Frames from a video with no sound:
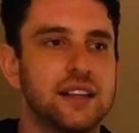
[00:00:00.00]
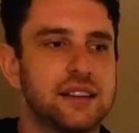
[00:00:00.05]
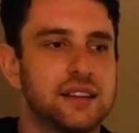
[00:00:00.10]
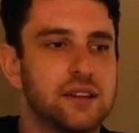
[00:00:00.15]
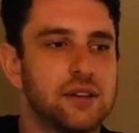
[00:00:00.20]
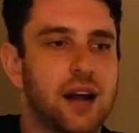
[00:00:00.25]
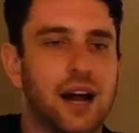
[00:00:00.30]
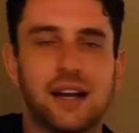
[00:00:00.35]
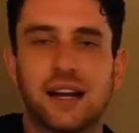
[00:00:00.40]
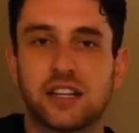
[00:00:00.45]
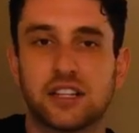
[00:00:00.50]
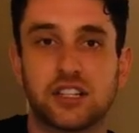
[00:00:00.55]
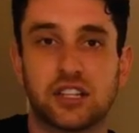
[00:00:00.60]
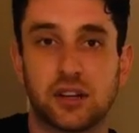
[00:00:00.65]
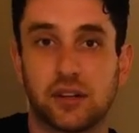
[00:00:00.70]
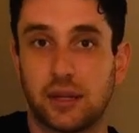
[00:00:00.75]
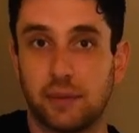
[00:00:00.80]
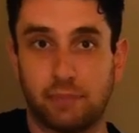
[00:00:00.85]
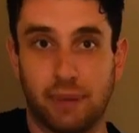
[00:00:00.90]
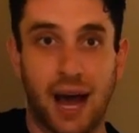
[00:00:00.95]
They're not
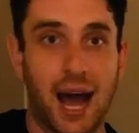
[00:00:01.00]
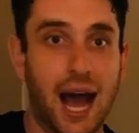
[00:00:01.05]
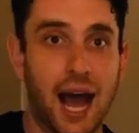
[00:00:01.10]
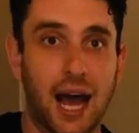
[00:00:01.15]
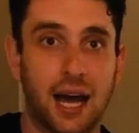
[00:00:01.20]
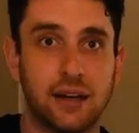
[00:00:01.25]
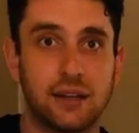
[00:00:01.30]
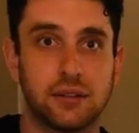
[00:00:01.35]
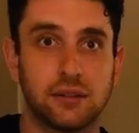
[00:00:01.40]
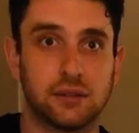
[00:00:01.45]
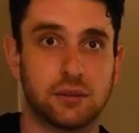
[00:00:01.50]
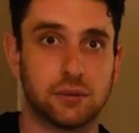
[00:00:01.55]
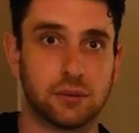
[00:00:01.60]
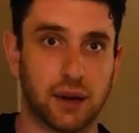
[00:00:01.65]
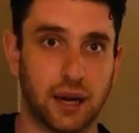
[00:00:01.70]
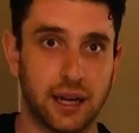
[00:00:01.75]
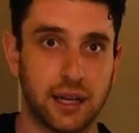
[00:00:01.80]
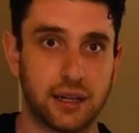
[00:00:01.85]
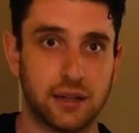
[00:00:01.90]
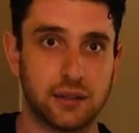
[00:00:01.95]
necessarily bad,
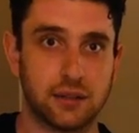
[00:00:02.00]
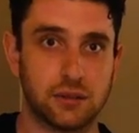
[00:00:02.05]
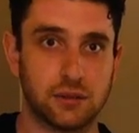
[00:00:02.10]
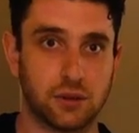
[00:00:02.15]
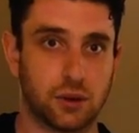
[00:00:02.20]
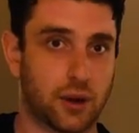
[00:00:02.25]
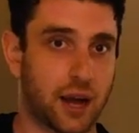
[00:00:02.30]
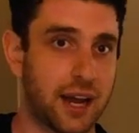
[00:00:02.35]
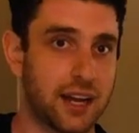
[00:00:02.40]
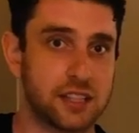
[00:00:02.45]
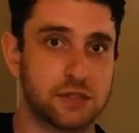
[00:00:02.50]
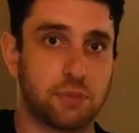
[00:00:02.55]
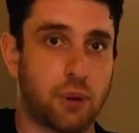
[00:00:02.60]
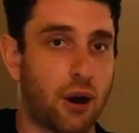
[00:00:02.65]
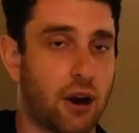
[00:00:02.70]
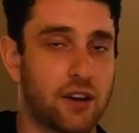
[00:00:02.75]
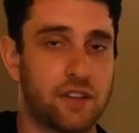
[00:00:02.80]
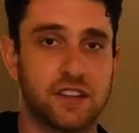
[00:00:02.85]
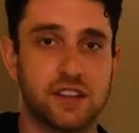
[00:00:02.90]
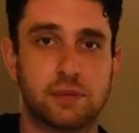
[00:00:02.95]
right? Okay, it's
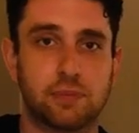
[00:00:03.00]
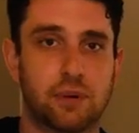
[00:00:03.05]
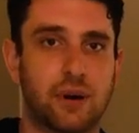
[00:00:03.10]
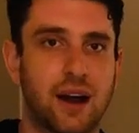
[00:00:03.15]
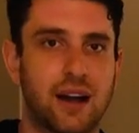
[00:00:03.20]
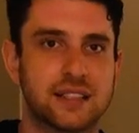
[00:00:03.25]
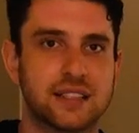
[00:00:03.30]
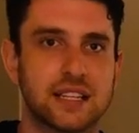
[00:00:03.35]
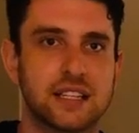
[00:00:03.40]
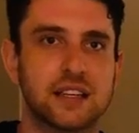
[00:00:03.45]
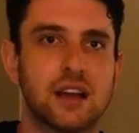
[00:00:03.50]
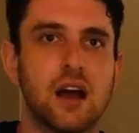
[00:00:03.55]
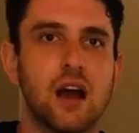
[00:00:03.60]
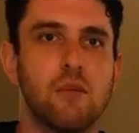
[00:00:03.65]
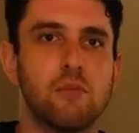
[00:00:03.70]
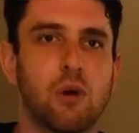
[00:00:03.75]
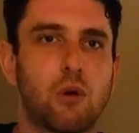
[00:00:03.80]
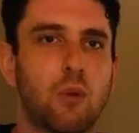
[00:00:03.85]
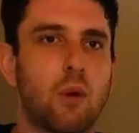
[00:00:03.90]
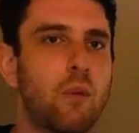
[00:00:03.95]
part of this process.
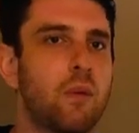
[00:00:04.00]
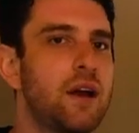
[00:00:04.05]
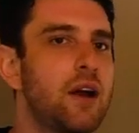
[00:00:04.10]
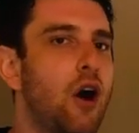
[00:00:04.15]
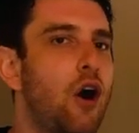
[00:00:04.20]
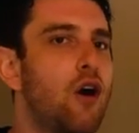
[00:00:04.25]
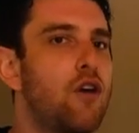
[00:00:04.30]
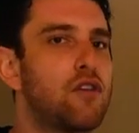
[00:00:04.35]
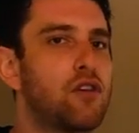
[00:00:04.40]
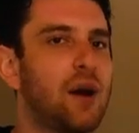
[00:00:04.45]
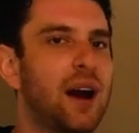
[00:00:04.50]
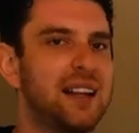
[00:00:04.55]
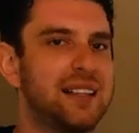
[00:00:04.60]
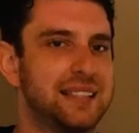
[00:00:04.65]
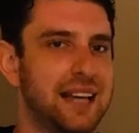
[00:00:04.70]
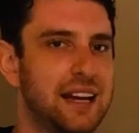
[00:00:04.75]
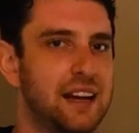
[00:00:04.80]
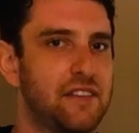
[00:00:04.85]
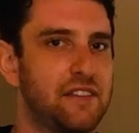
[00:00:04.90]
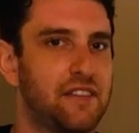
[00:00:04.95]
But when we
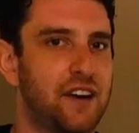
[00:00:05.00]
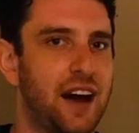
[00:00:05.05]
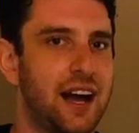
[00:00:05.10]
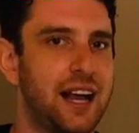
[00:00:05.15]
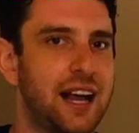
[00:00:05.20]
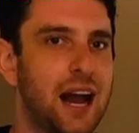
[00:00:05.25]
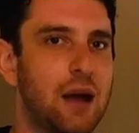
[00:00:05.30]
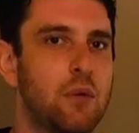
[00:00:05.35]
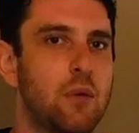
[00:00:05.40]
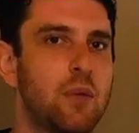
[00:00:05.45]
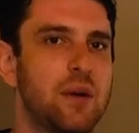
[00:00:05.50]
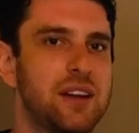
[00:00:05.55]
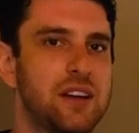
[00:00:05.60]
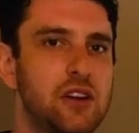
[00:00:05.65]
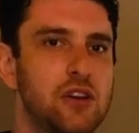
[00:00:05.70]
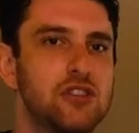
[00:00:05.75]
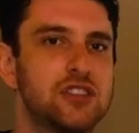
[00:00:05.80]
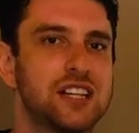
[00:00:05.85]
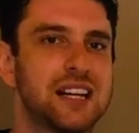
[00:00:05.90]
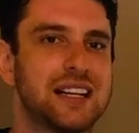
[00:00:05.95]
over-identify it and when we
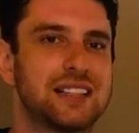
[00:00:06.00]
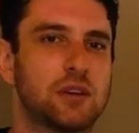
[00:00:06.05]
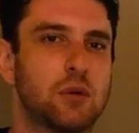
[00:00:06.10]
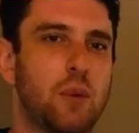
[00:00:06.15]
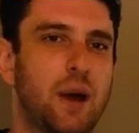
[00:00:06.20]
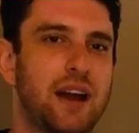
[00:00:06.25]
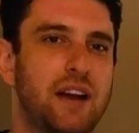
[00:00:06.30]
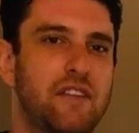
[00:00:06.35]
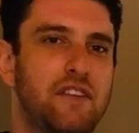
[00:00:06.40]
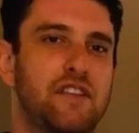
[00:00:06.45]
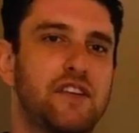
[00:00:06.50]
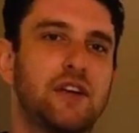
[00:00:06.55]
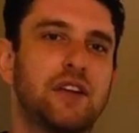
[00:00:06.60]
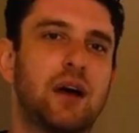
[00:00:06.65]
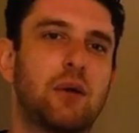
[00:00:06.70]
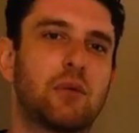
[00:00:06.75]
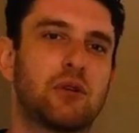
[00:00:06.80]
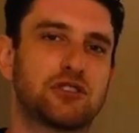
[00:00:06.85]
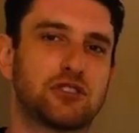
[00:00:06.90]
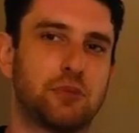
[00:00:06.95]
use it as a way to feel
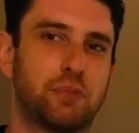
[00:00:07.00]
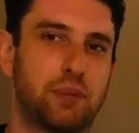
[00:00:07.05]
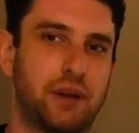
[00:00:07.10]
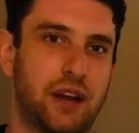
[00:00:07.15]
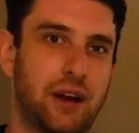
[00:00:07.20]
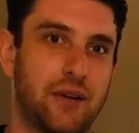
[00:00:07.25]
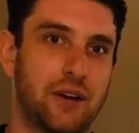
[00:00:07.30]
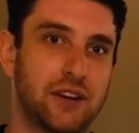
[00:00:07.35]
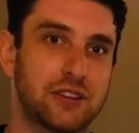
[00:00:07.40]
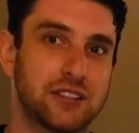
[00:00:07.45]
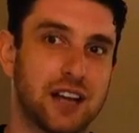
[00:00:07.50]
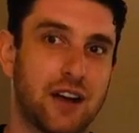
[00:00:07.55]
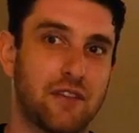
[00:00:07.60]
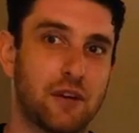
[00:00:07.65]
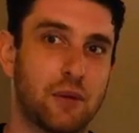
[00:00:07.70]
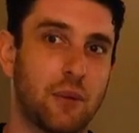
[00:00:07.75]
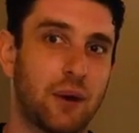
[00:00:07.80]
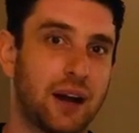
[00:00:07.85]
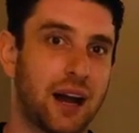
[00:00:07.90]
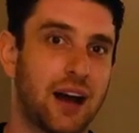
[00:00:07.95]
that we're superior to
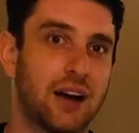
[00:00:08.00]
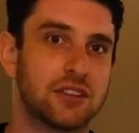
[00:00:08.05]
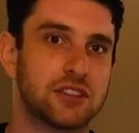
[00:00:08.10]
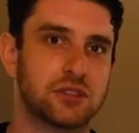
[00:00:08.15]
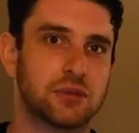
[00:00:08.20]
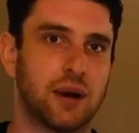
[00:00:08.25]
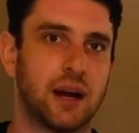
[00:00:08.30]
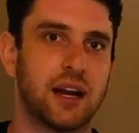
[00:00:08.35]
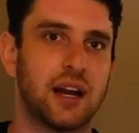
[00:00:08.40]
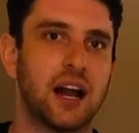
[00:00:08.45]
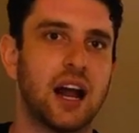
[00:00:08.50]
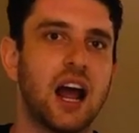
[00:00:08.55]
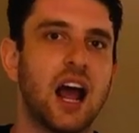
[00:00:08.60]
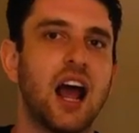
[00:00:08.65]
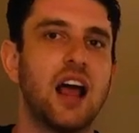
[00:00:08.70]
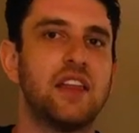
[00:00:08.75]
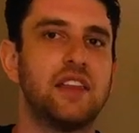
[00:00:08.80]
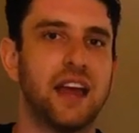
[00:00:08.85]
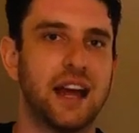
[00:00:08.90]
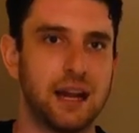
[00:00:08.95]
everyone else, right,
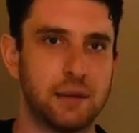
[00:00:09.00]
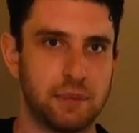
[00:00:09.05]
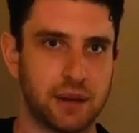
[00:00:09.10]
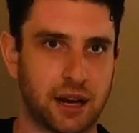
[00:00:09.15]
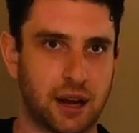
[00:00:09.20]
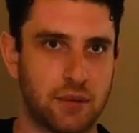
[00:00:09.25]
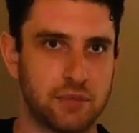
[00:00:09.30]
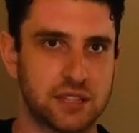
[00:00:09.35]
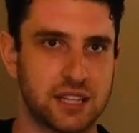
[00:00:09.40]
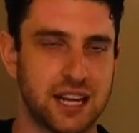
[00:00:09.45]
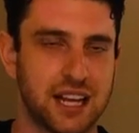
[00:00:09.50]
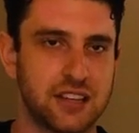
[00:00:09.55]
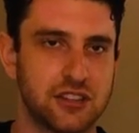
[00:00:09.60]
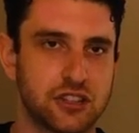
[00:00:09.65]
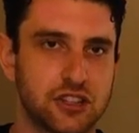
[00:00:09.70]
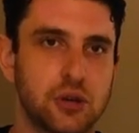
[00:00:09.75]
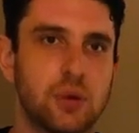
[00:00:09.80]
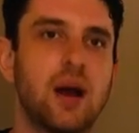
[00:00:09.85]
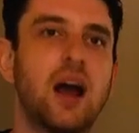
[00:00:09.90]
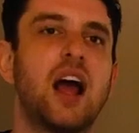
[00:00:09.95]
then it becomes an
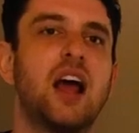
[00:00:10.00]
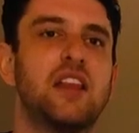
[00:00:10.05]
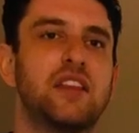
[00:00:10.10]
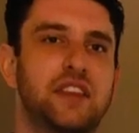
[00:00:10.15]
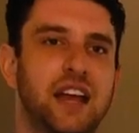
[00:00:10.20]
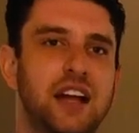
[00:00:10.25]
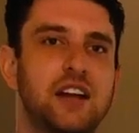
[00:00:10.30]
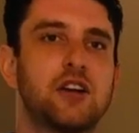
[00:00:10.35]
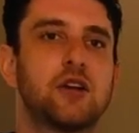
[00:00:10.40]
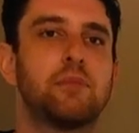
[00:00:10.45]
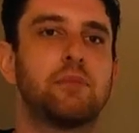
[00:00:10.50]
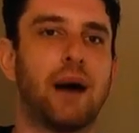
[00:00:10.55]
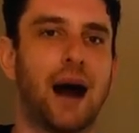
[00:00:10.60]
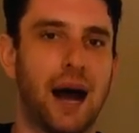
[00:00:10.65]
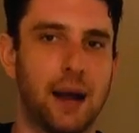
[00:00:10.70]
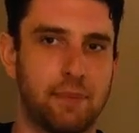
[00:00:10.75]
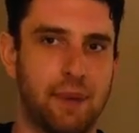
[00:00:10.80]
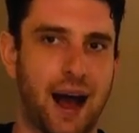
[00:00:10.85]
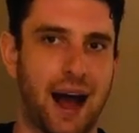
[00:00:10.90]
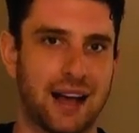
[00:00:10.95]
issue. Then you're
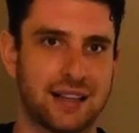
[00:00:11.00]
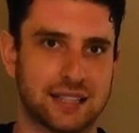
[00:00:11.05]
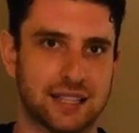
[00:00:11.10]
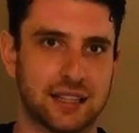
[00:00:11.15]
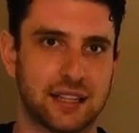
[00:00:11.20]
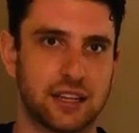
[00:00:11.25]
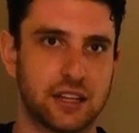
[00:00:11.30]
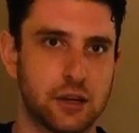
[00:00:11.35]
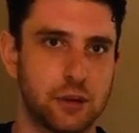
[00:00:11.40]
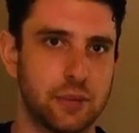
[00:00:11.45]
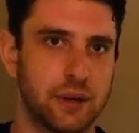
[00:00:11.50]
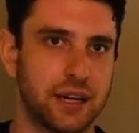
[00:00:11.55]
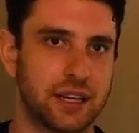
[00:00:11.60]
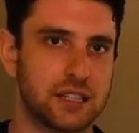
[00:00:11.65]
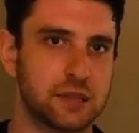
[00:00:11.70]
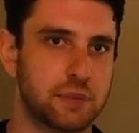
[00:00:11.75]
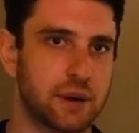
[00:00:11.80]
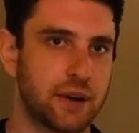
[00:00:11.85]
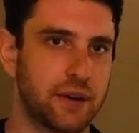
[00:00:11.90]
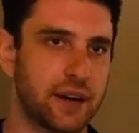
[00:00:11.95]
bypassing the human
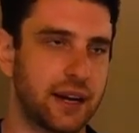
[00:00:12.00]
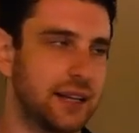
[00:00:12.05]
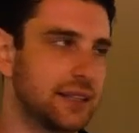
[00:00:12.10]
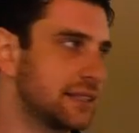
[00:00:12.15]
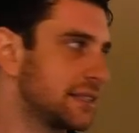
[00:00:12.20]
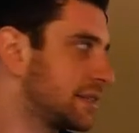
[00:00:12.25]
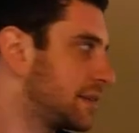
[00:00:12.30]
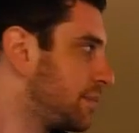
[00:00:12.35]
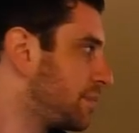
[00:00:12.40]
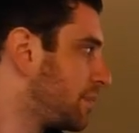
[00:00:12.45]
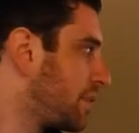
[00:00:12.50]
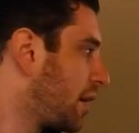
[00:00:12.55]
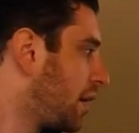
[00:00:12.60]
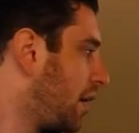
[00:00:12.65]
experience.